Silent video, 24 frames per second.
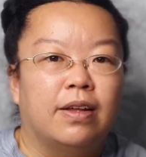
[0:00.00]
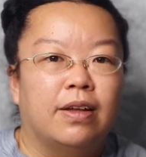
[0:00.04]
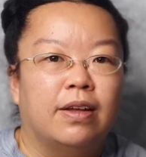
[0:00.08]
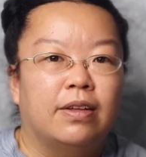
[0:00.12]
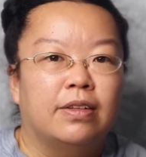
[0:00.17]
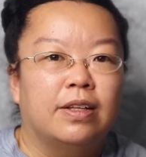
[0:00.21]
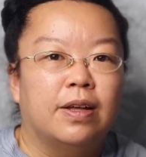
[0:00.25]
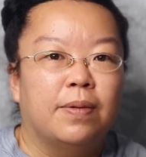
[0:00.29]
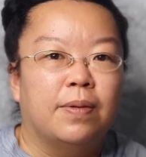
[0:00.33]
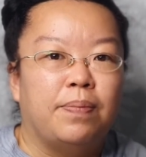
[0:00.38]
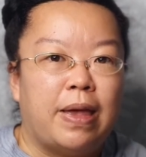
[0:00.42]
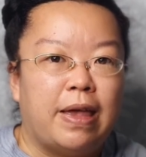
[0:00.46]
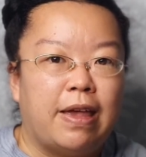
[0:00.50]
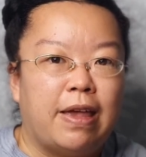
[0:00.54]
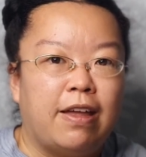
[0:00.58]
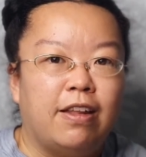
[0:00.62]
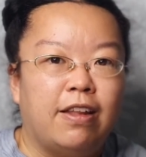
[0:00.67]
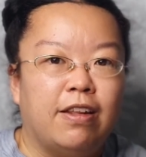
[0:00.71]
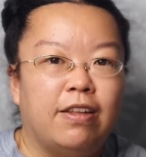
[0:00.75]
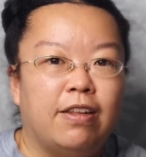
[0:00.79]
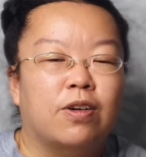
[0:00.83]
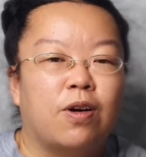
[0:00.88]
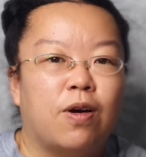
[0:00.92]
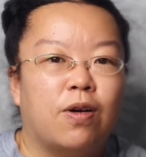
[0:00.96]
the
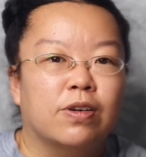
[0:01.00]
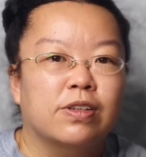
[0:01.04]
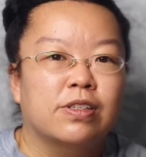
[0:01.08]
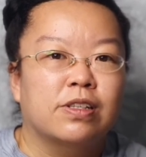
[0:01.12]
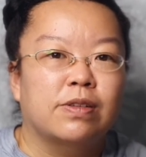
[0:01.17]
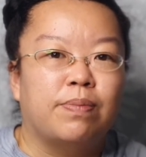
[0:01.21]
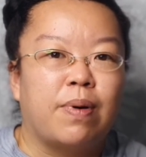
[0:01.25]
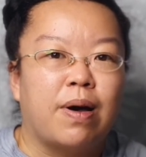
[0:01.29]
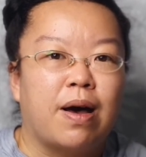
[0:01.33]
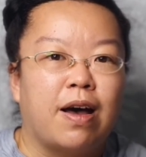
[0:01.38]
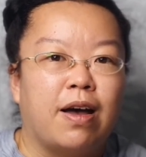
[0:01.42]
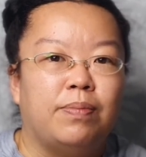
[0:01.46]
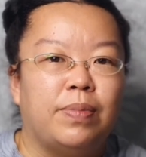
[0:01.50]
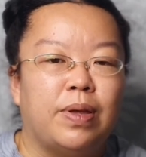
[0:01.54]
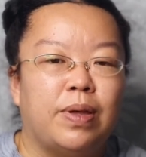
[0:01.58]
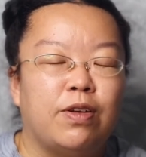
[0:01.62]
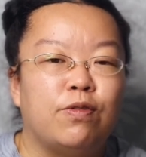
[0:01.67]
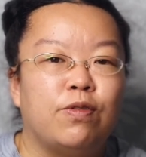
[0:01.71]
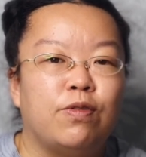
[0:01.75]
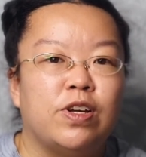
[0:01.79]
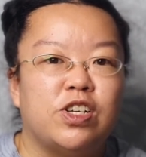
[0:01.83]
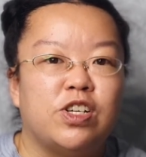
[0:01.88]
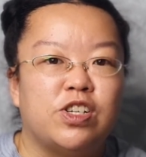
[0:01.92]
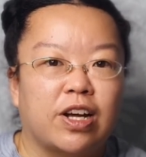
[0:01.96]
pain caused by being
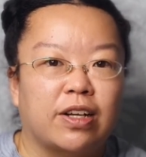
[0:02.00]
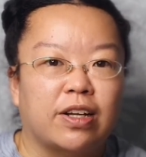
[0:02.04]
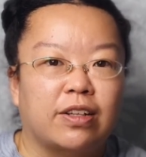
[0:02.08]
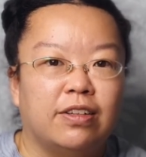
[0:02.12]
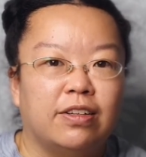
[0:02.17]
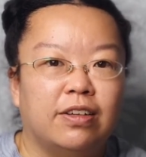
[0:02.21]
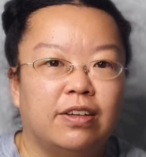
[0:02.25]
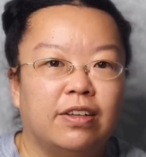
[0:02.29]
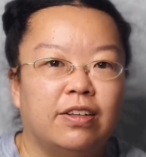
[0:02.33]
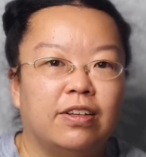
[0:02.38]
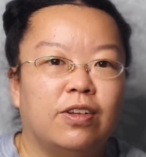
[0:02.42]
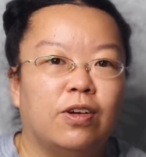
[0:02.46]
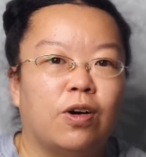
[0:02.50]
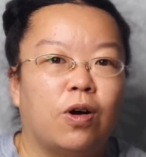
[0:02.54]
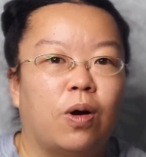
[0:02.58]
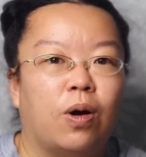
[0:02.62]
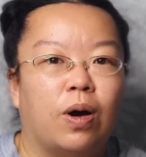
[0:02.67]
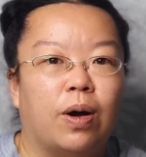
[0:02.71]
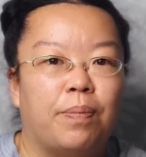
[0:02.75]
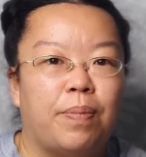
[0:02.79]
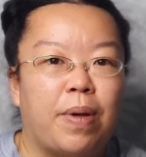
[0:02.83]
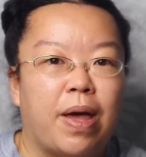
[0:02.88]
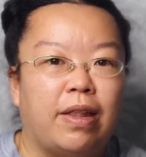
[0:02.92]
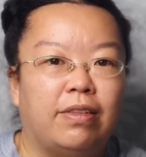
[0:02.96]
rejected or
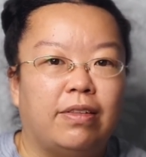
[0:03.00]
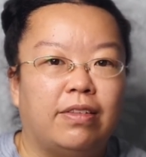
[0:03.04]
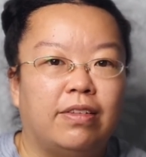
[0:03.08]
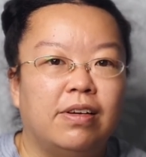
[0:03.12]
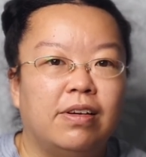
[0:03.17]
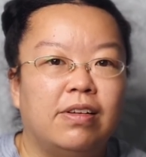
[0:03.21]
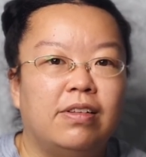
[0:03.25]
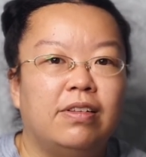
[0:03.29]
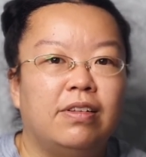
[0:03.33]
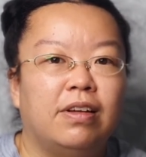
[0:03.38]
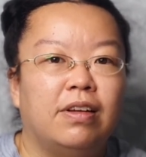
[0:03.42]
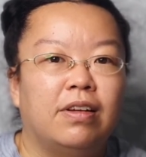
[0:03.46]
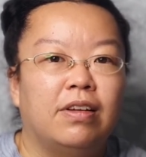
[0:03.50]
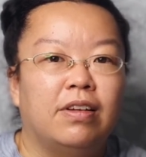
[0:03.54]
abandoned,